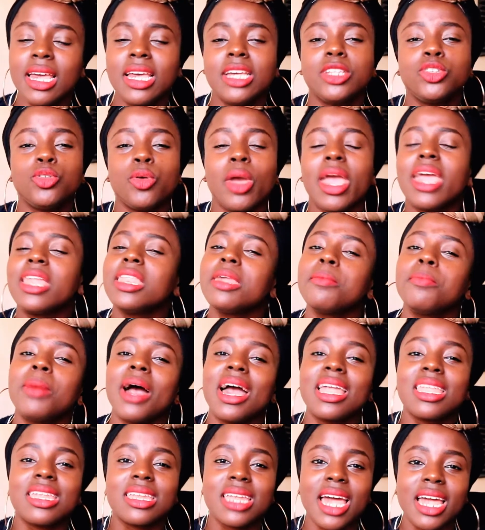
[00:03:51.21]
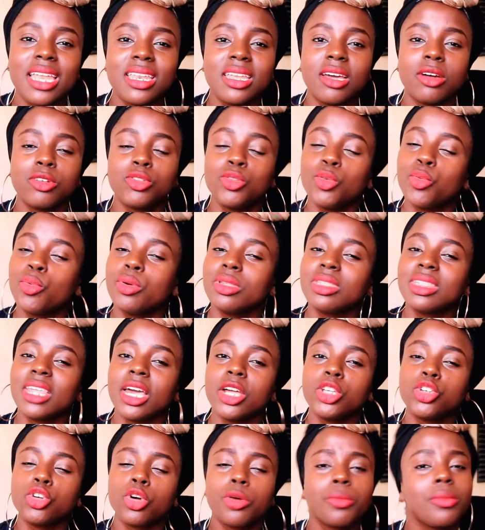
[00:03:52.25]
to anybody right now to quit
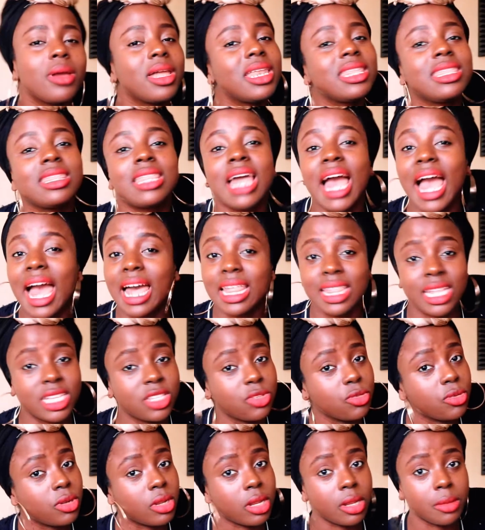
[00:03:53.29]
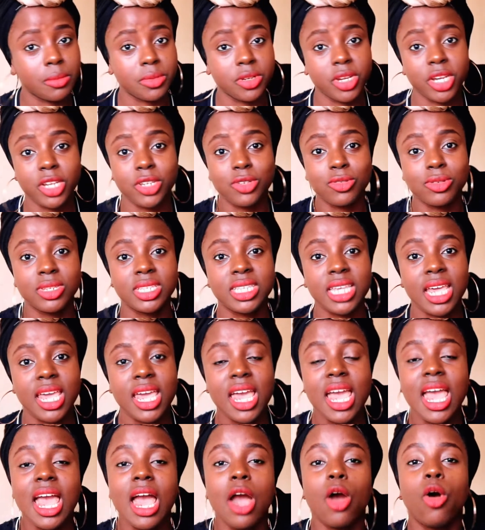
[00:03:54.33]
their job. Nah, that's not what I'm trying to say.
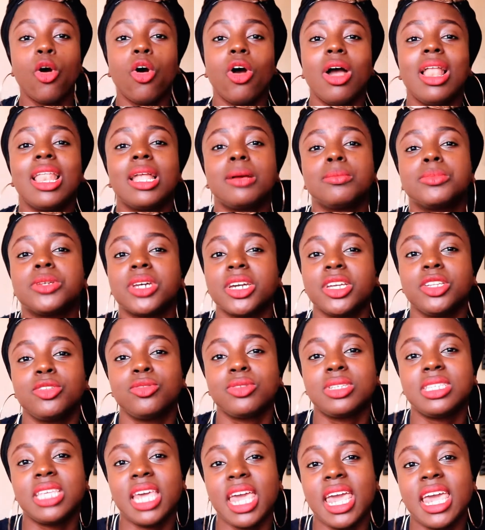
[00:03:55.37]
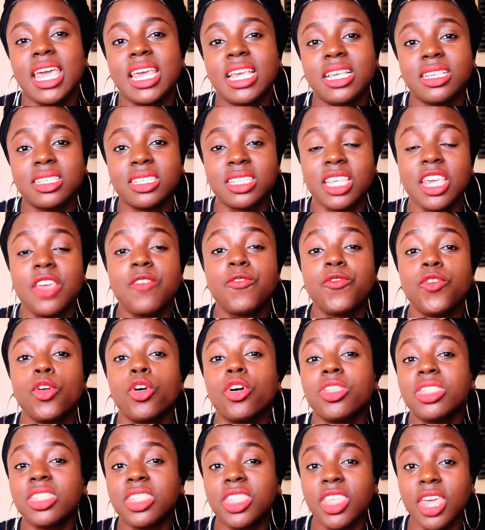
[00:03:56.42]
All I'm trying to say is, if
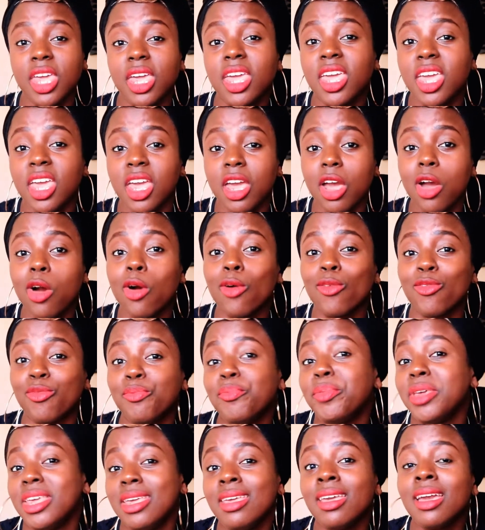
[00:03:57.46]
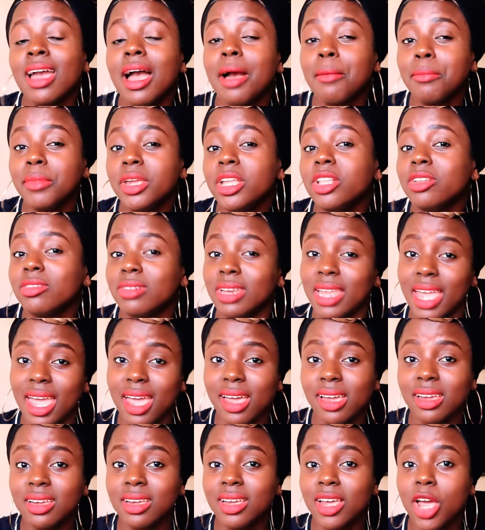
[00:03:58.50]
you're thinking of being a
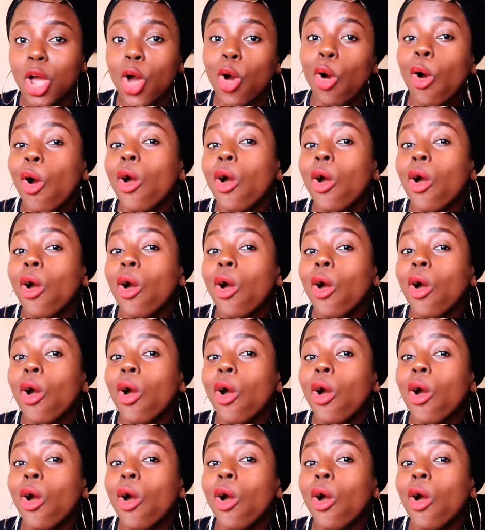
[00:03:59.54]
millionaire or